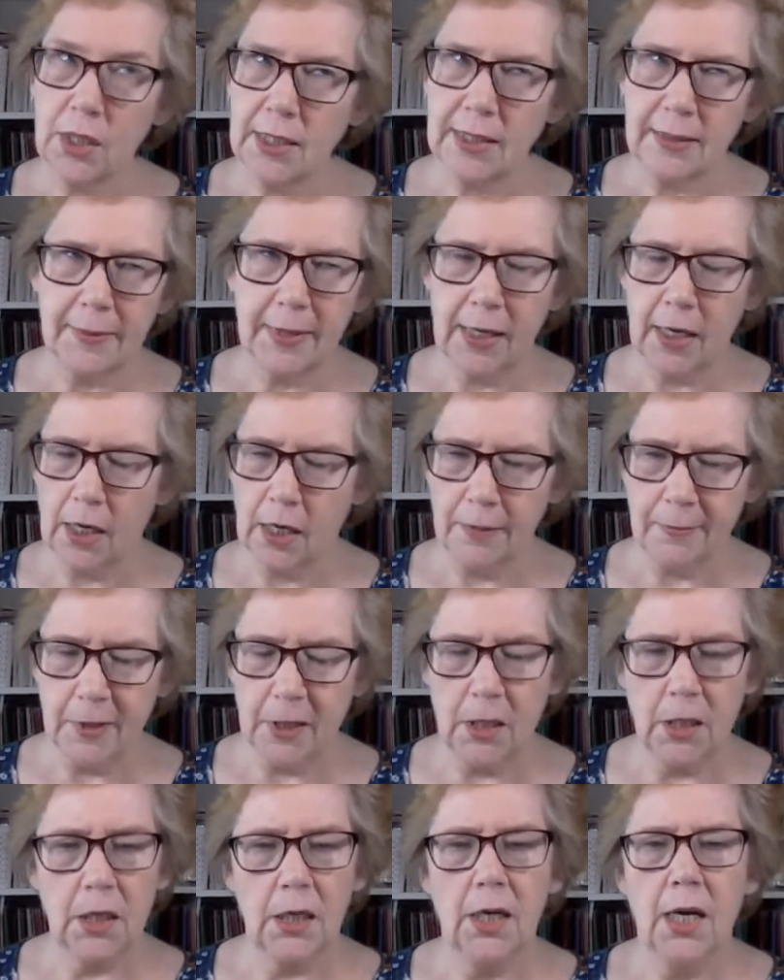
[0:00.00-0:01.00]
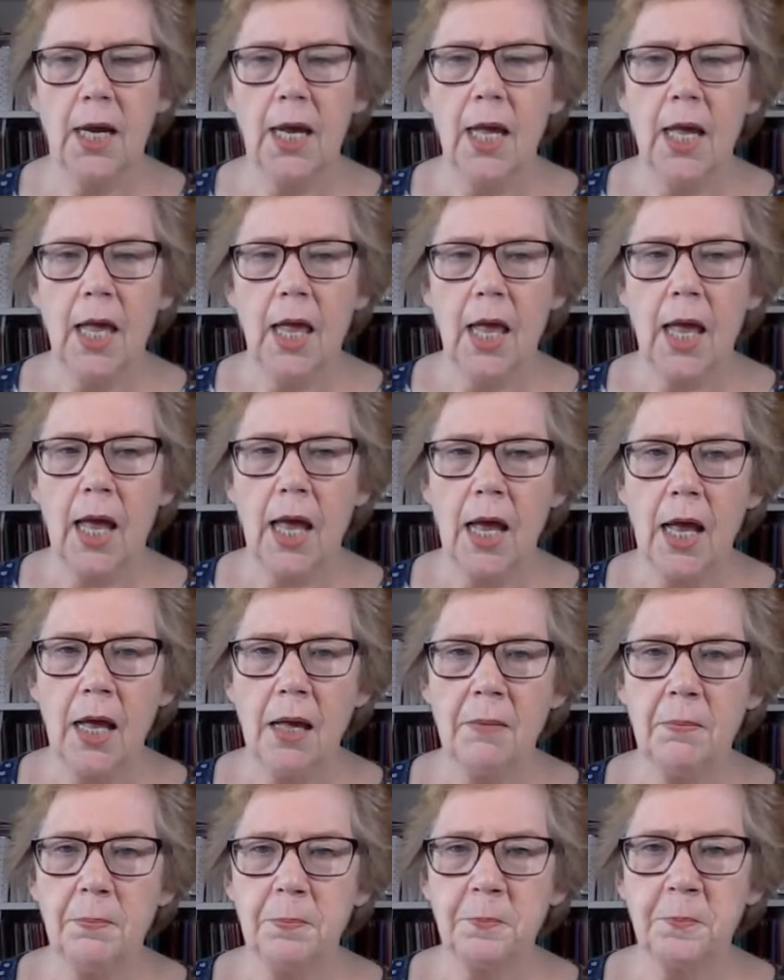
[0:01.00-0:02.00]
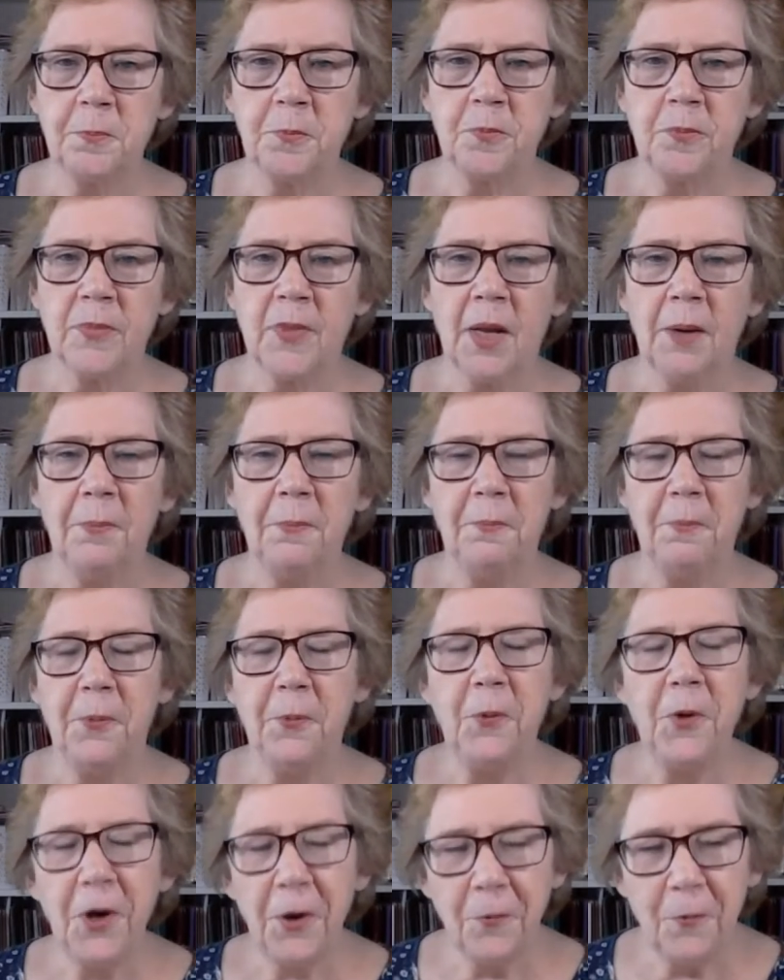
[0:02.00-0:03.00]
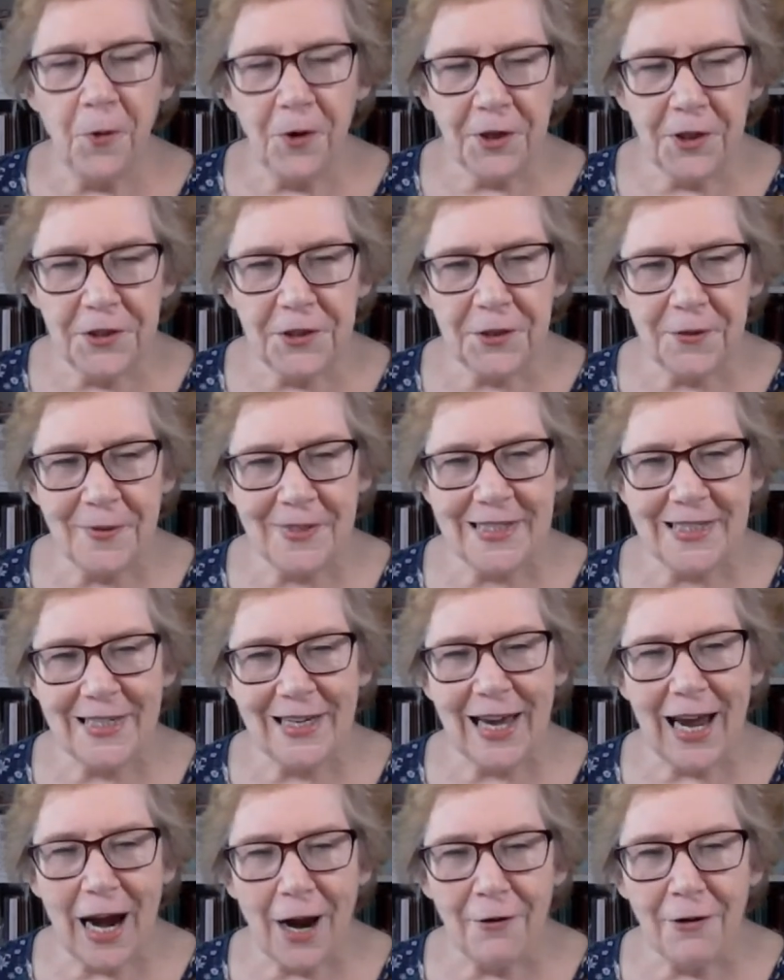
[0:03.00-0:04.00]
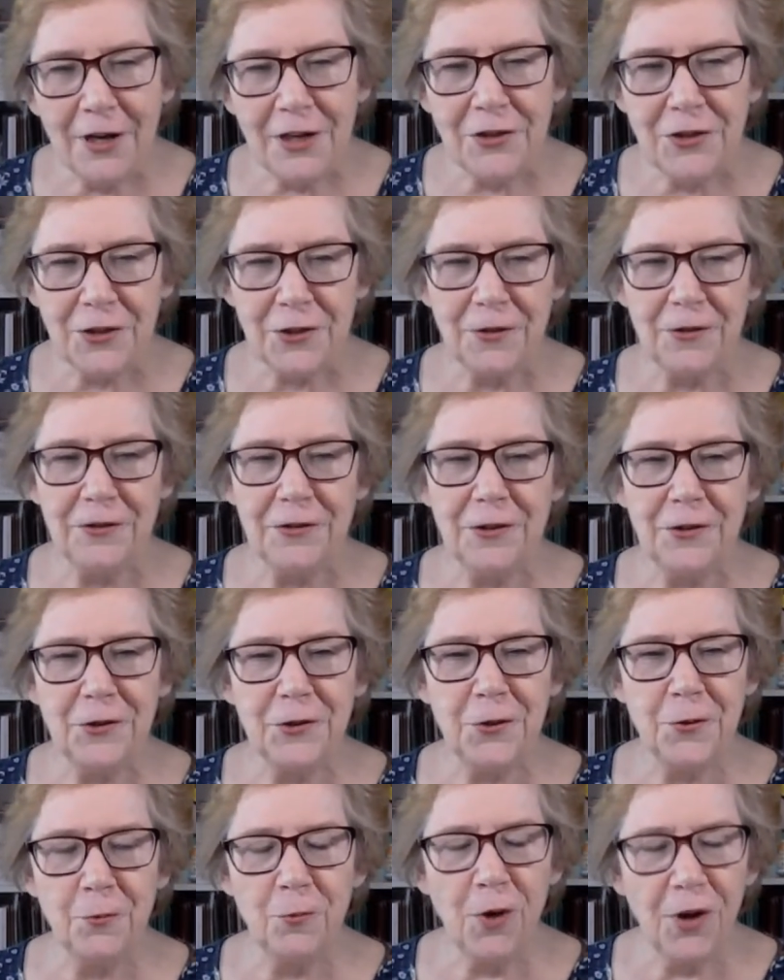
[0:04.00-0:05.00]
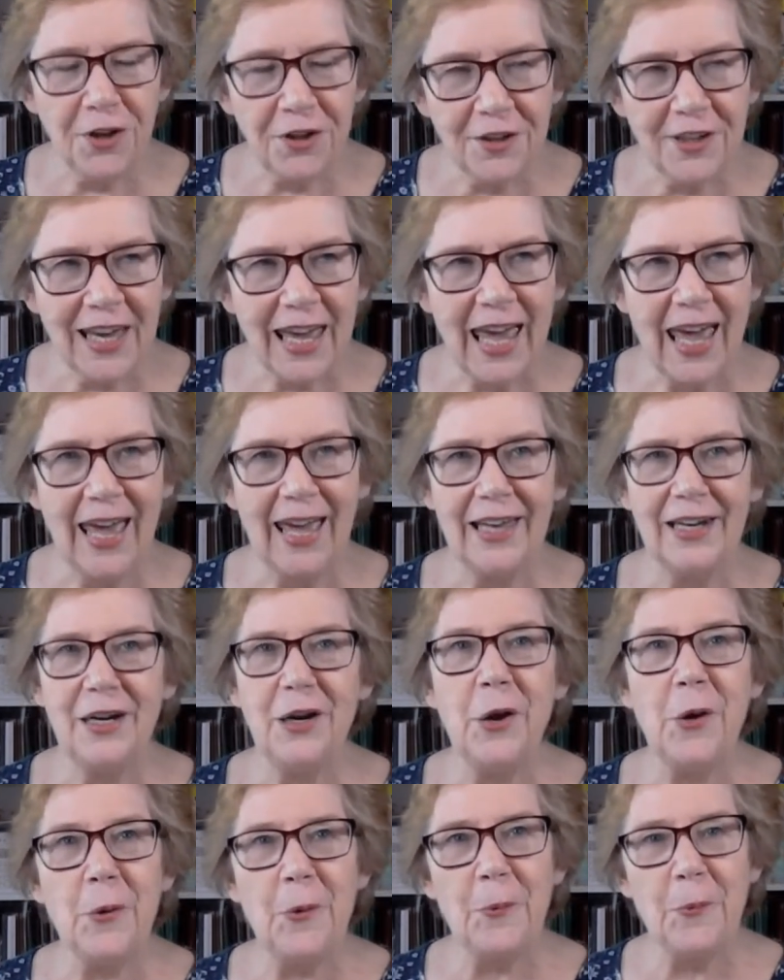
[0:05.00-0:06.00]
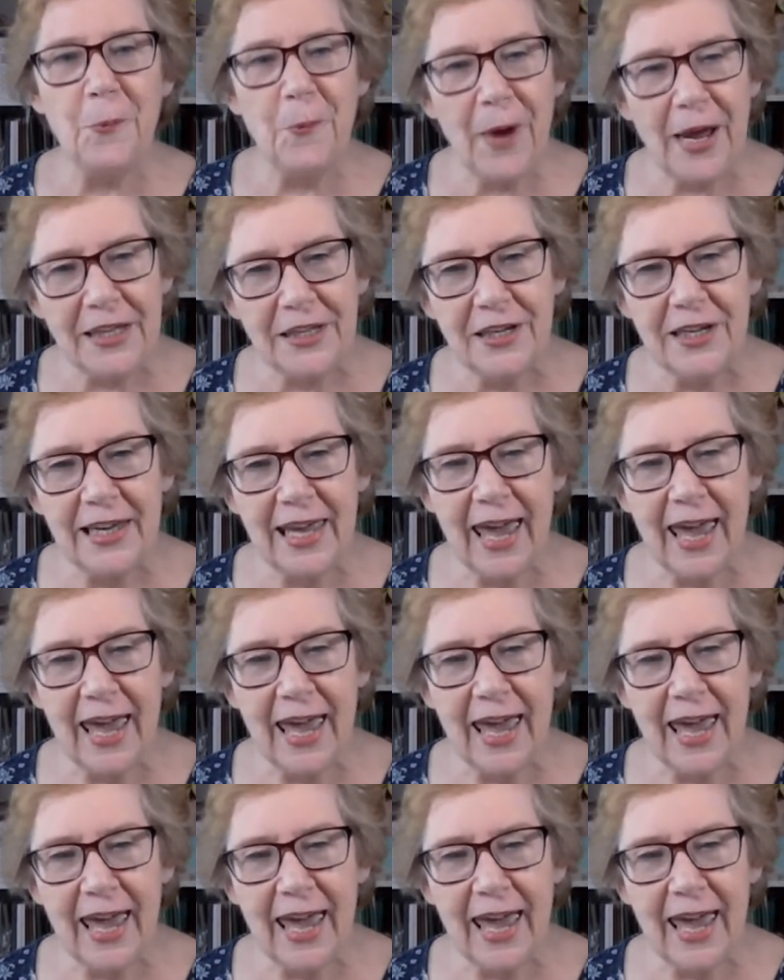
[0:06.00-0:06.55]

trust me, I'm not. Um, what I want to do is encourage you to do what you can when you